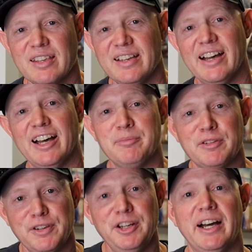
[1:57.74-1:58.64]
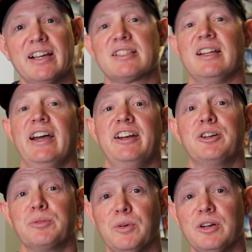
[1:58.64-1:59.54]
A few days
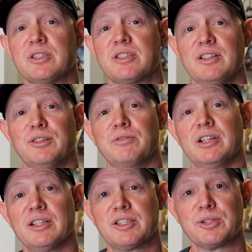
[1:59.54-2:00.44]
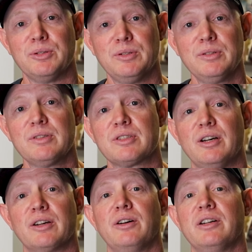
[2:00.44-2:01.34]
later it was still really sore,
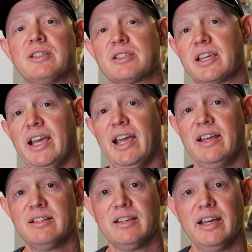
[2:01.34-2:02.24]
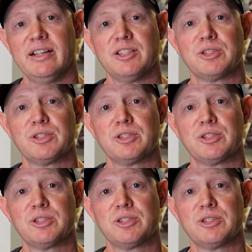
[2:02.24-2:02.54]
so I got it scanned and had